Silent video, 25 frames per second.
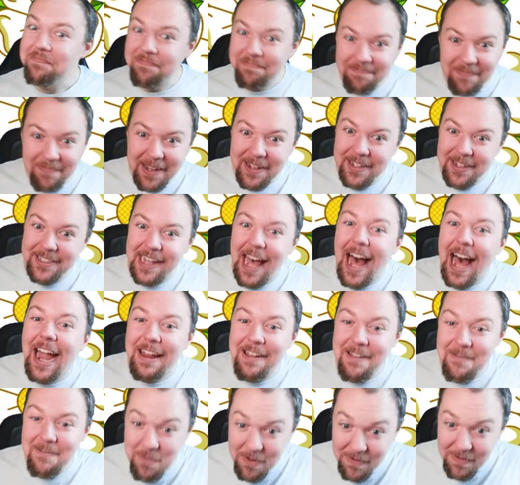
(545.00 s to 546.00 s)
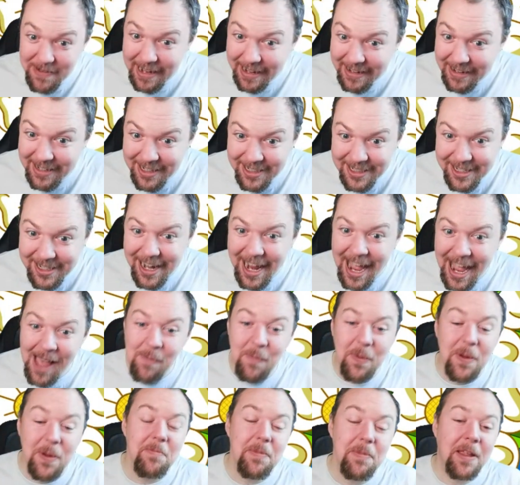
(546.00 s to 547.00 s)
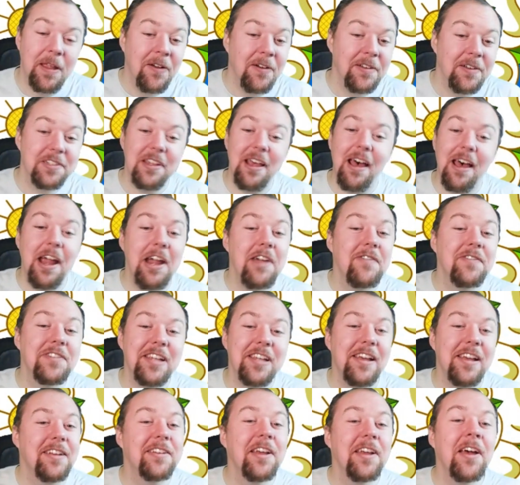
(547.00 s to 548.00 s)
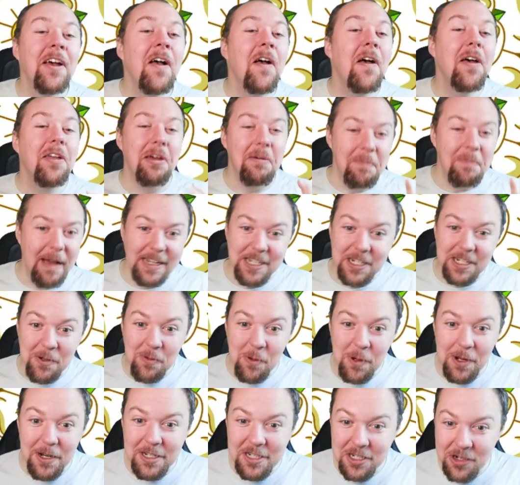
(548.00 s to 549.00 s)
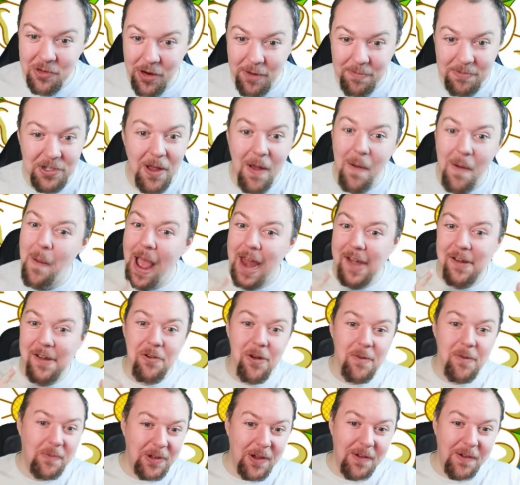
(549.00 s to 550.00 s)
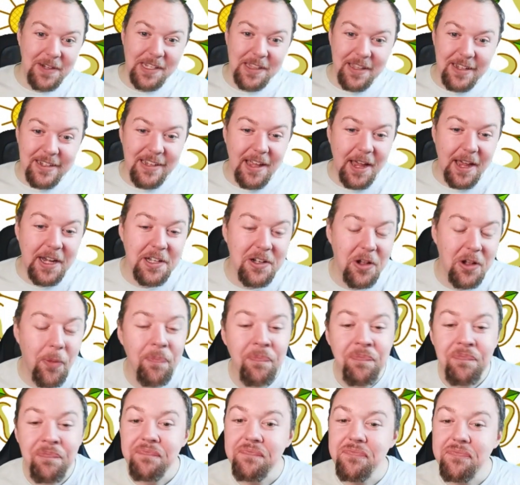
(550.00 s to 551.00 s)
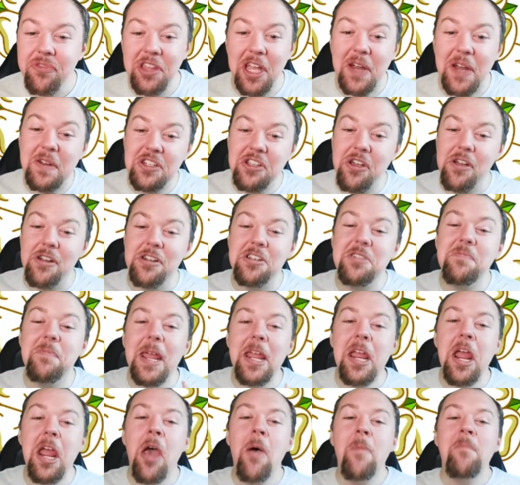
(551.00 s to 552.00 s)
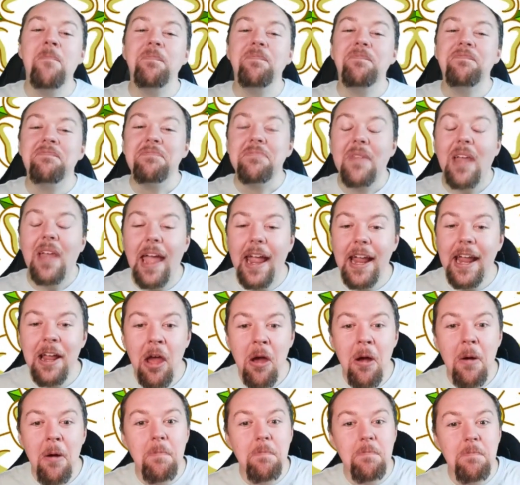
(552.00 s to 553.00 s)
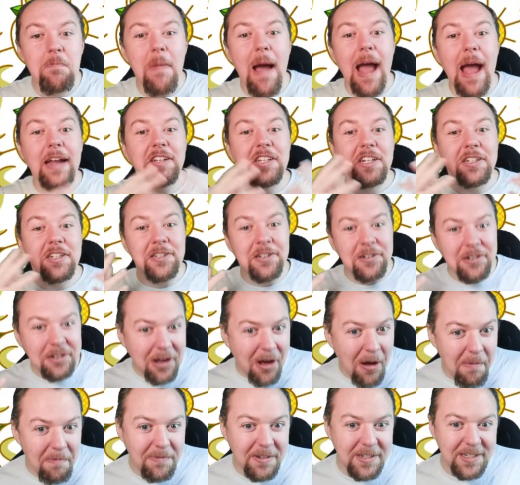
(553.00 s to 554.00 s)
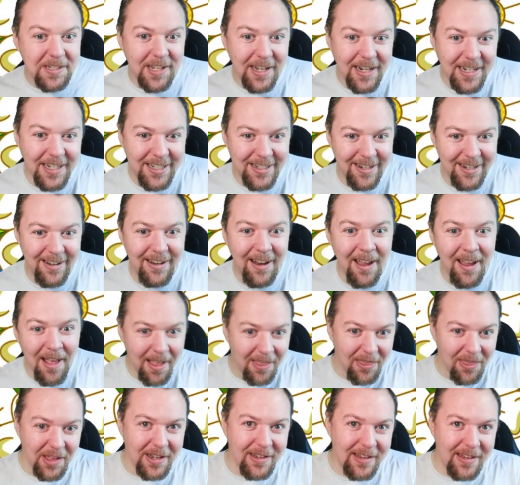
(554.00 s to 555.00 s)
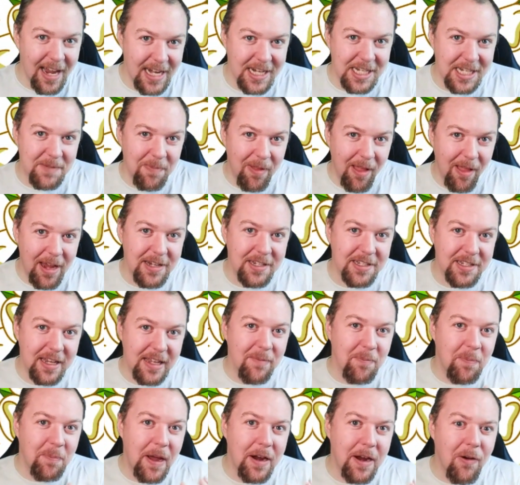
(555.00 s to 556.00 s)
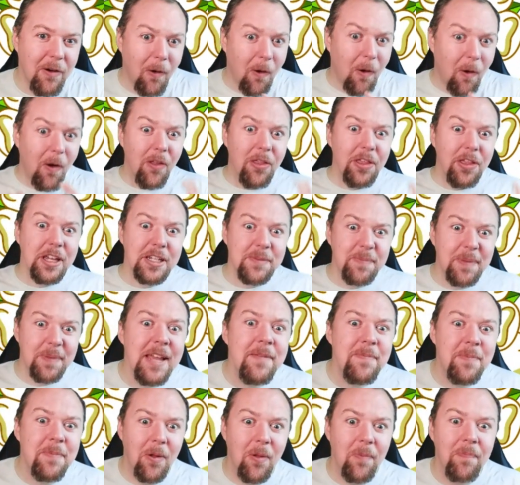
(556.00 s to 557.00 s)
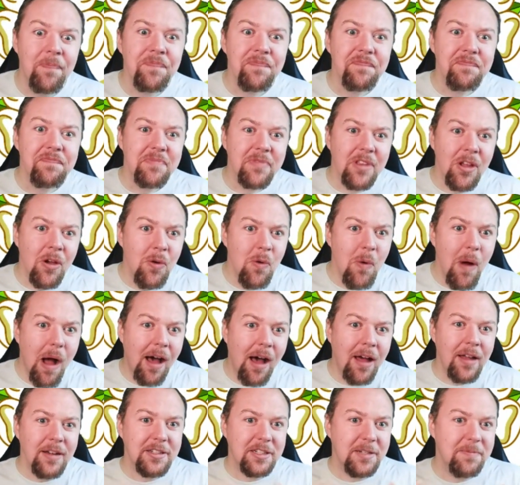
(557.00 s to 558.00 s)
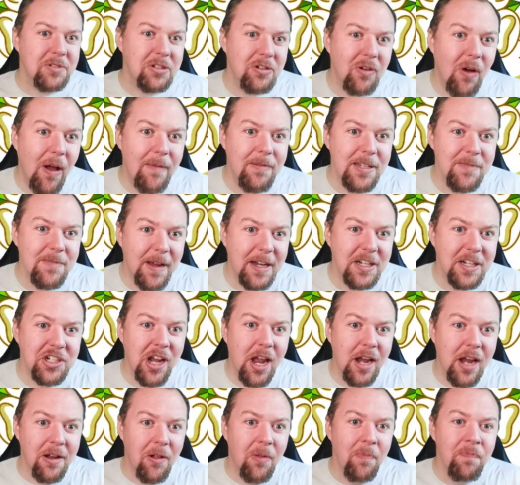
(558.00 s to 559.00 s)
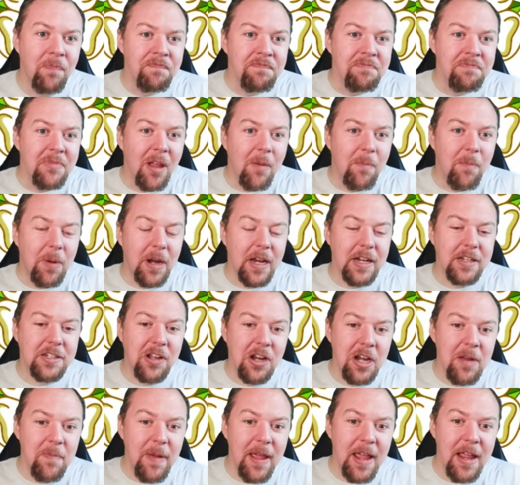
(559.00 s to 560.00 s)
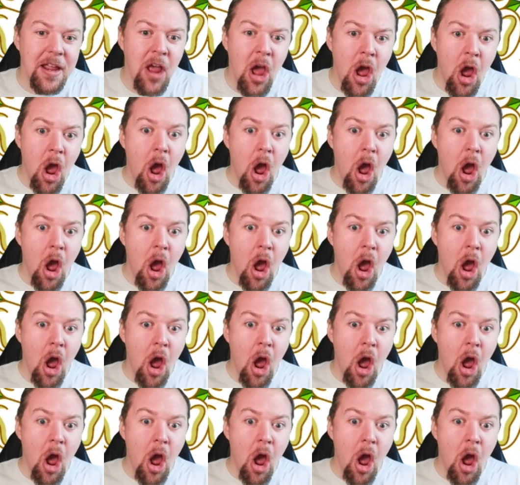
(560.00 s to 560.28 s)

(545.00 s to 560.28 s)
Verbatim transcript: because I can predict it's going to happen because I have said the magic words crypto and crypto is in the title. There is going to be a magical conversation that takes place by all these people who aren't subscribed to my channel, but it's going to be,